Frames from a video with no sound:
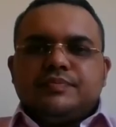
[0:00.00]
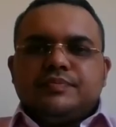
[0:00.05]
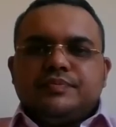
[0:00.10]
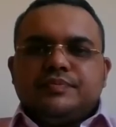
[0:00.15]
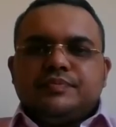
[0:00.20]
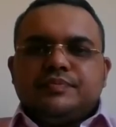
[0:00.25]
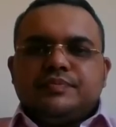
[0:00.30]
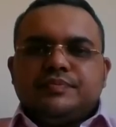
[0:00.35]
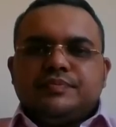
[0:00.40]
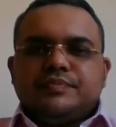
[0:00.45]

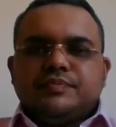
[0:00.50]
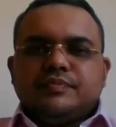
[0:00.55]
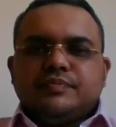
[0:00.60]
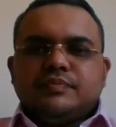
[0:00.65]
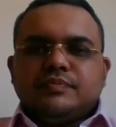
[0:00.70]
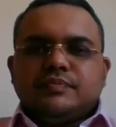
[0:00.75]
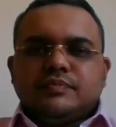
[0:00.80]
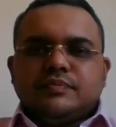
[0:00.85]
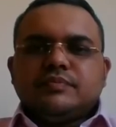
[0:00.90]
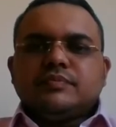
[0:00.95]

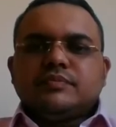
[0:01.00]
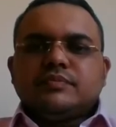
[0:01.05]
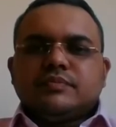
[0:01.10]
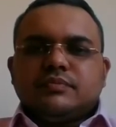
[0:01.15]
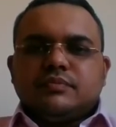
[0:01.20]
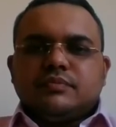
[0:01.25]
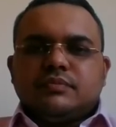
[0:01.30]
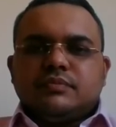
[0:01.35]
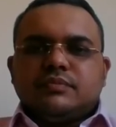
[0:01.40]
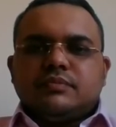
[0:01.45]

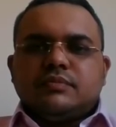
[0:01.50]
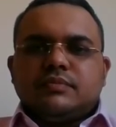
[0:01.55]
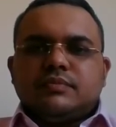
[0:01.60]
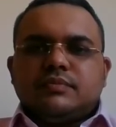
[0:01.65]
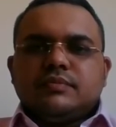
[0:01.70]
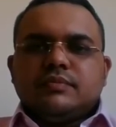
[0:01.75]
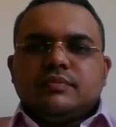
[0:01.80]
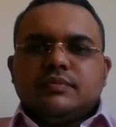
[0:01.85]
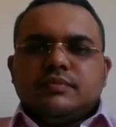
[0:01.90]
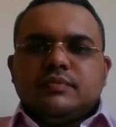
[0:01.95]

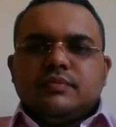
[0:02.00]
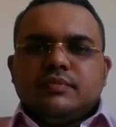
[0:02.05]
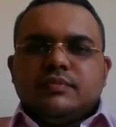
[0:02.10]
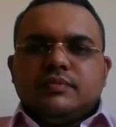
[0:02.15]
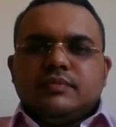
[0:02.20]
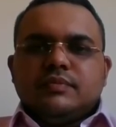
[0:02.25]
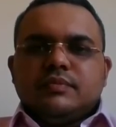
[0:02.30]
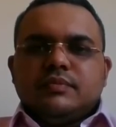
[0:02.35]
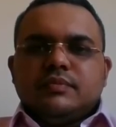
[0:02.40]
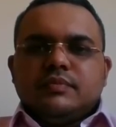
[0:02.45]

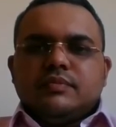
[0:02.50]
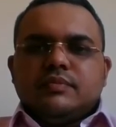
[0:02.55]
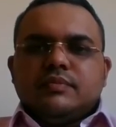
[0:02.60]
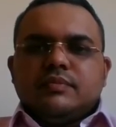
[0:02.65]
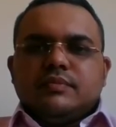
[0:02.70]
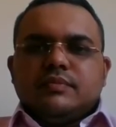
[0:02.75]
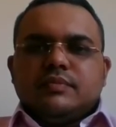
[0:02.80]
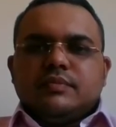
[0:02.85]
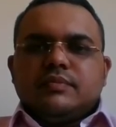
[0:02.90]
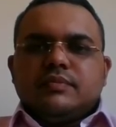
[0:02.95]

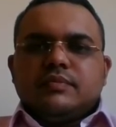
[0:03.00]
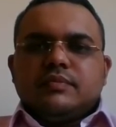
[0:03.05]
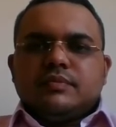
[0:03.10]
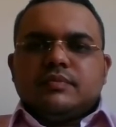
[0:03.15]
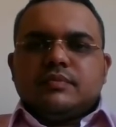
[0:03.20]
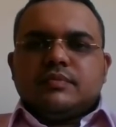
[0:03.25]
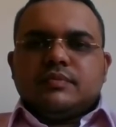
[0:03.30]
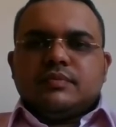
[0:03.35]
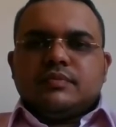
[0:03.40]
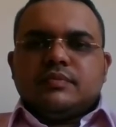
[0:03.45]

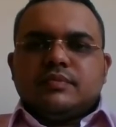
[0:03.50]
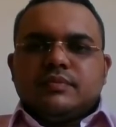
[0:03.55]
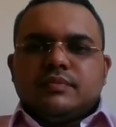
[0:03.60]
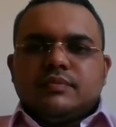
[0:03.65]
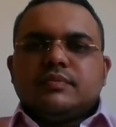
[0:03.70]
(silent)